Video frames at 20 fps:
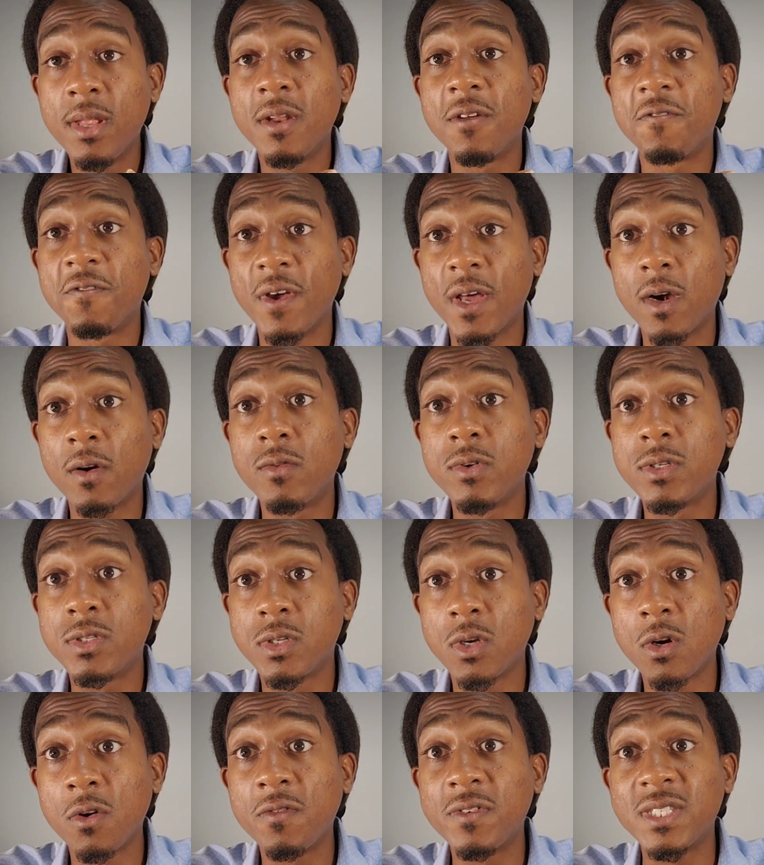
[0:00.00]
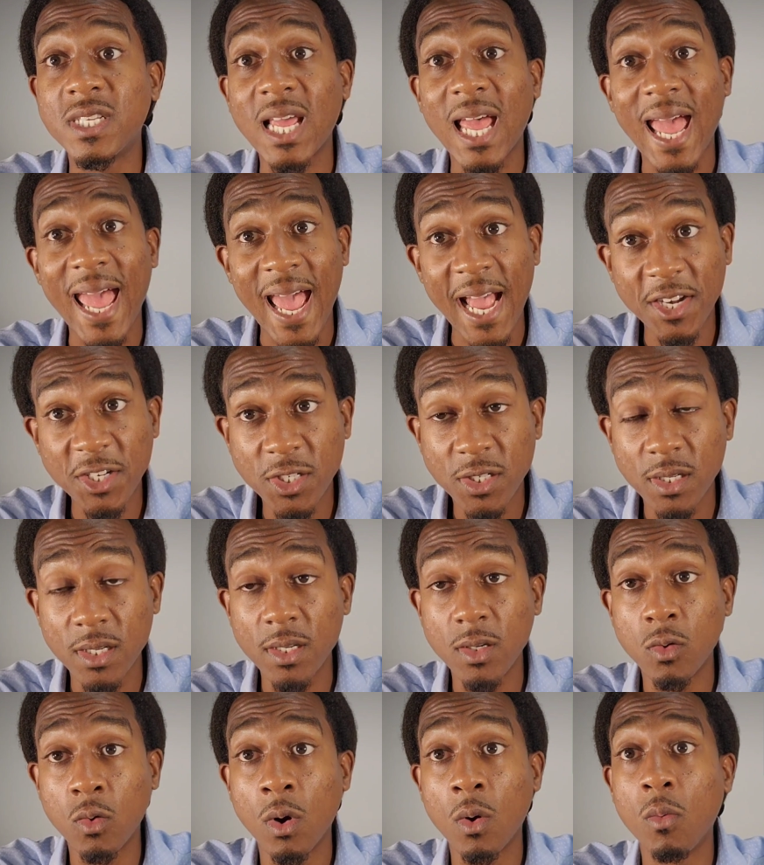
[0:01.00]
Federal Reserve is actually
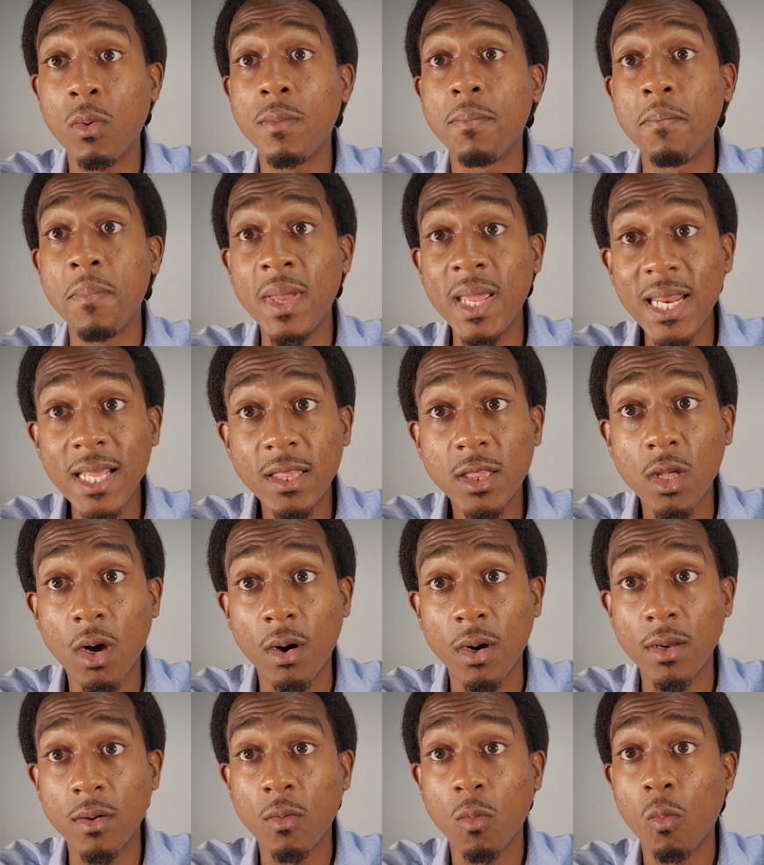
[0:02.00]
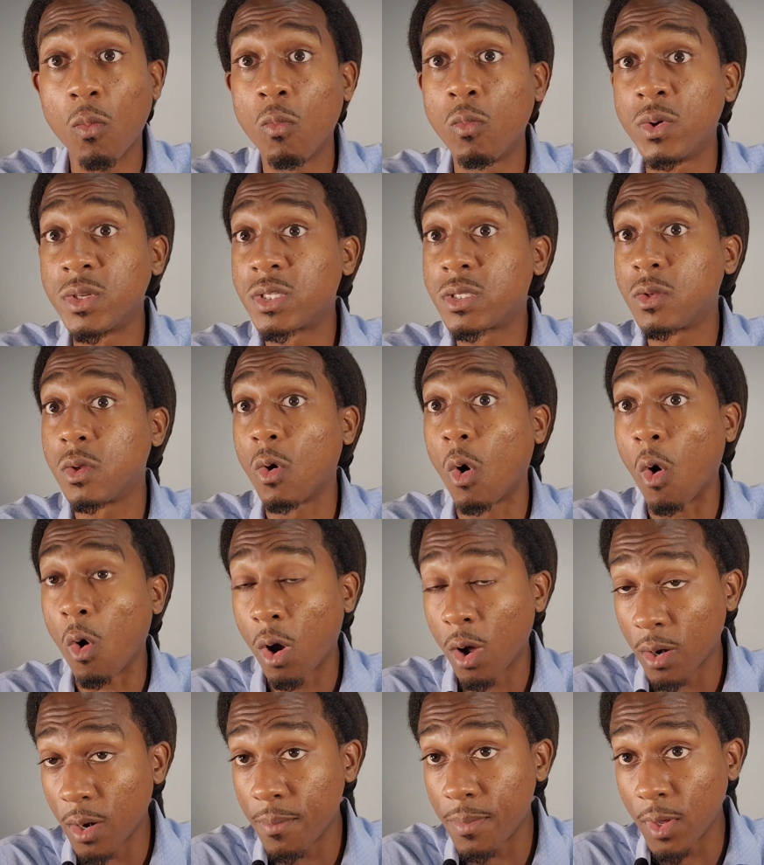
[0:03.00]
doing what many thought was
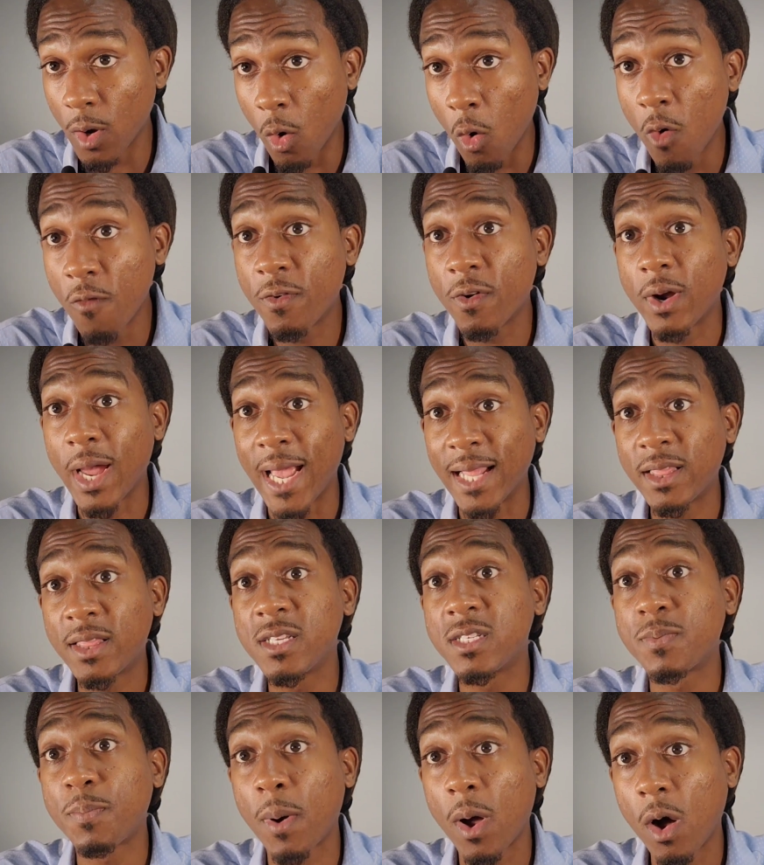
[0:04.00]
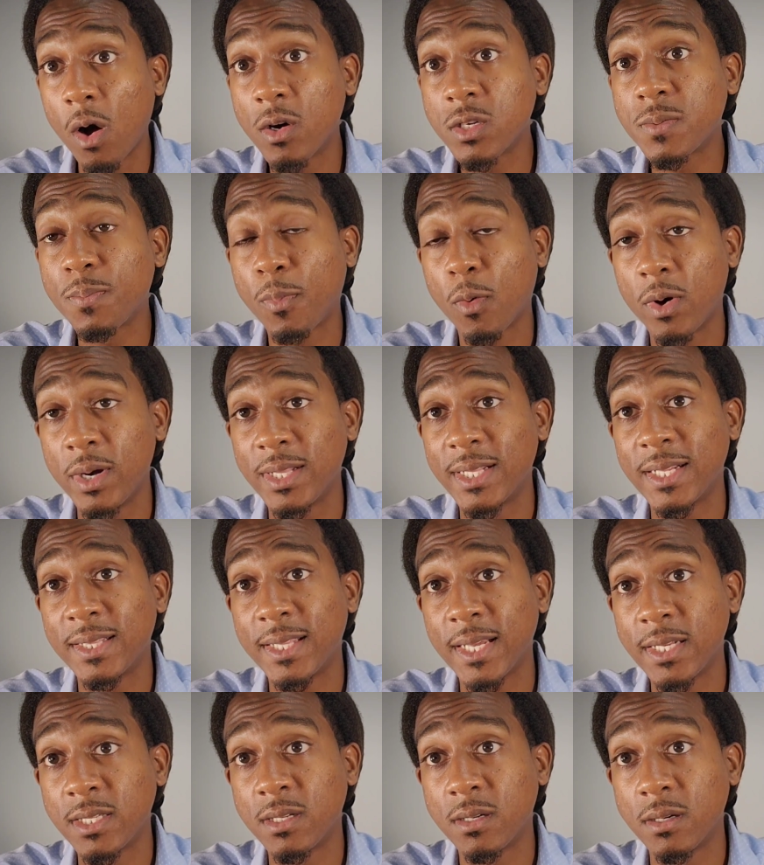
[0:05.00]
going to be over at this pause point that
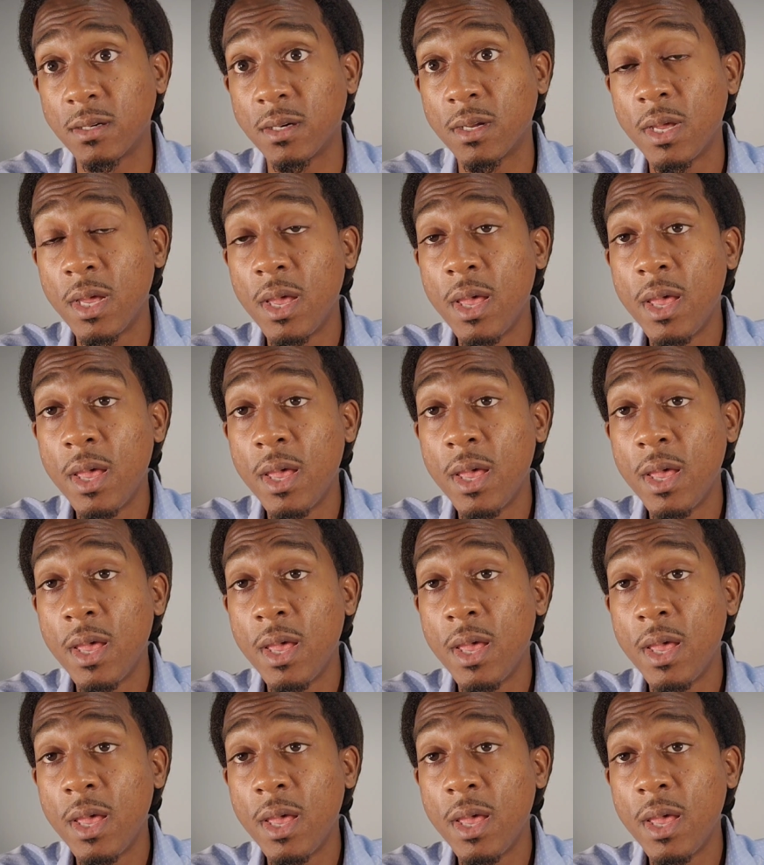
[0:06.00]
they took.